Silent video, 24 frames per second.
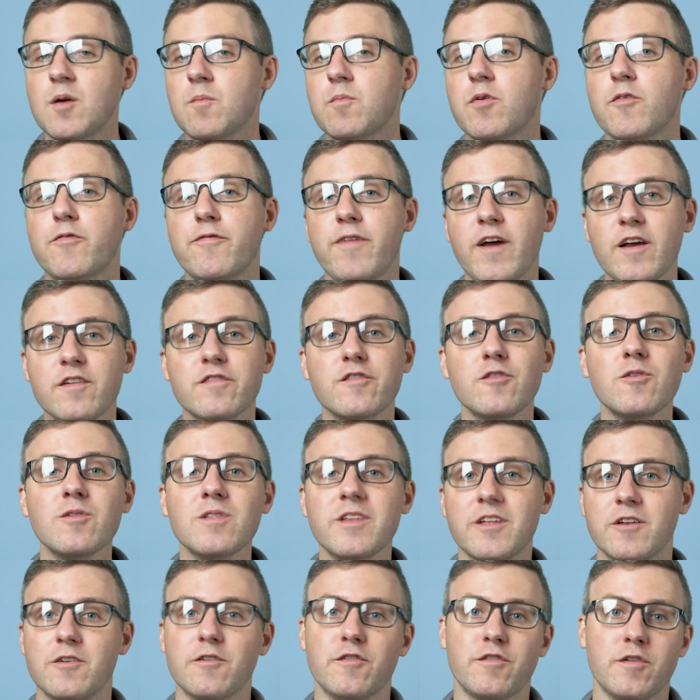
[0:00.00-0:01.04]
Professional
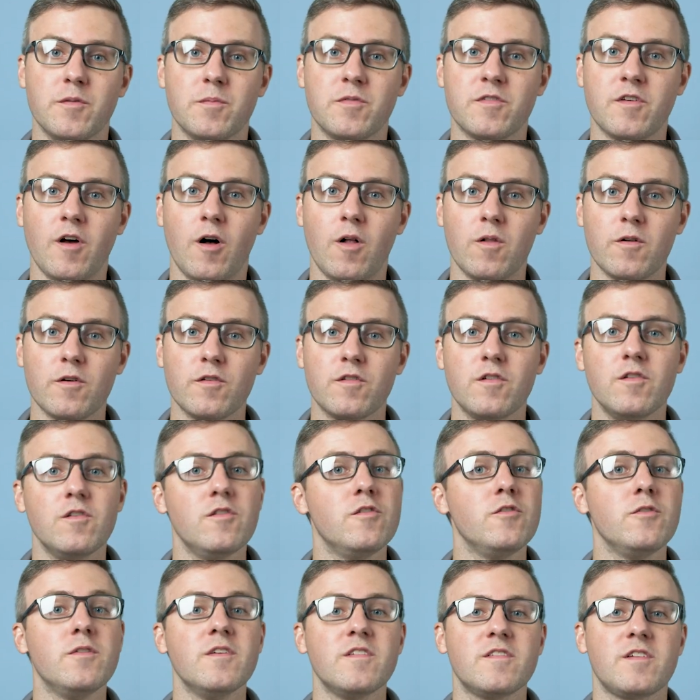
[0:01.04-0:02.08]
leadership scholars
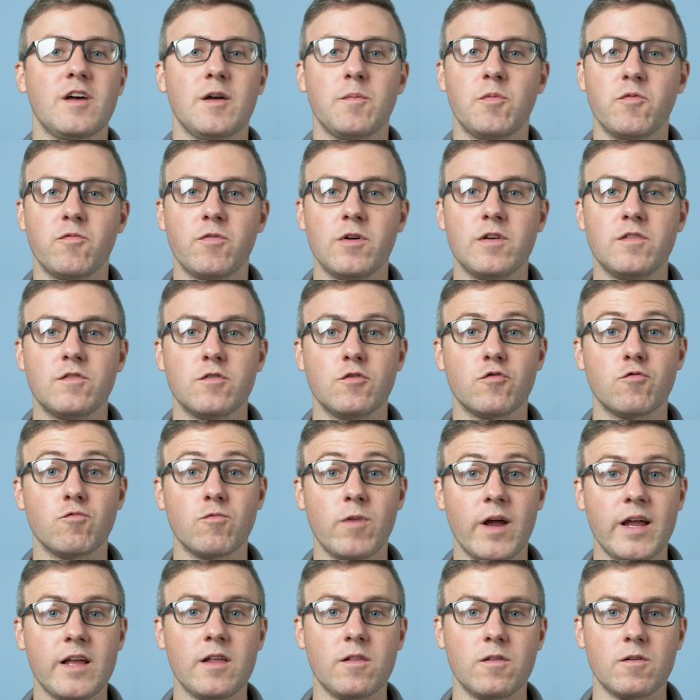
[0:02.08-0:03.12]
do this type of research
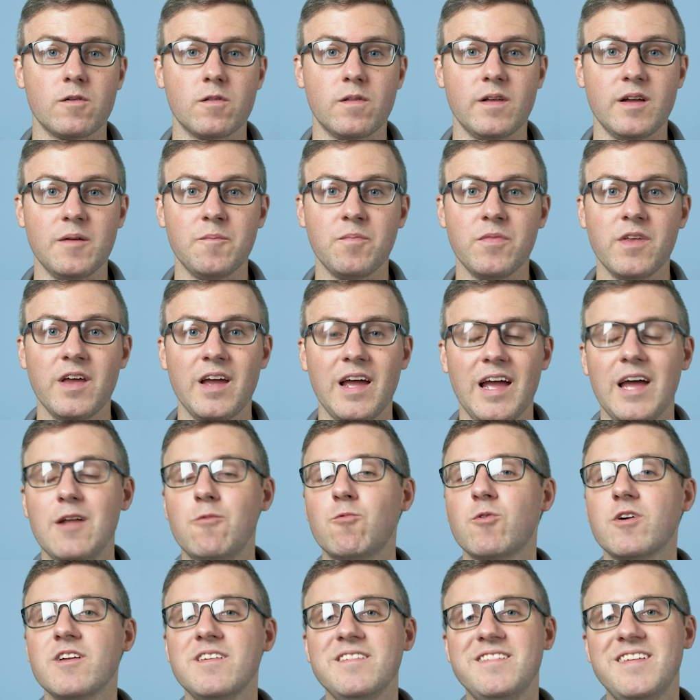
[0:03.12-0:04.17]
regularly,
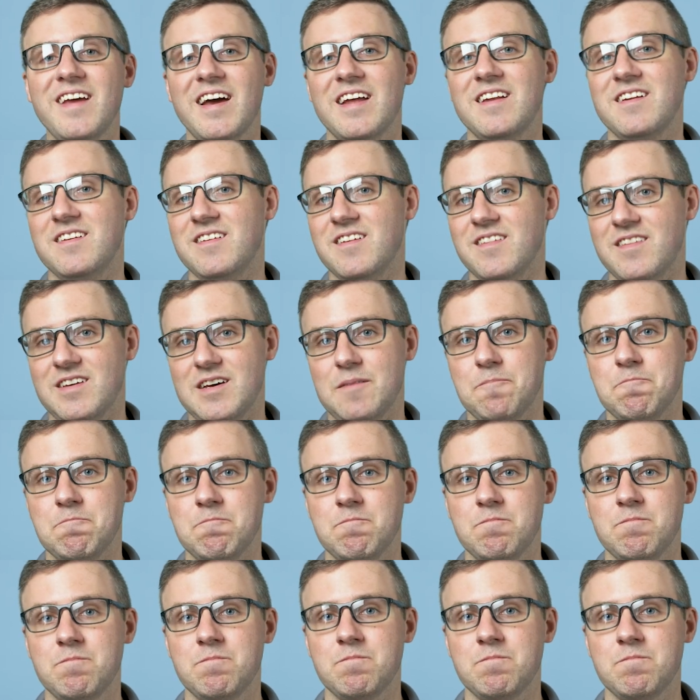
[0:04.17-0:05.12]
and we're indebted to them.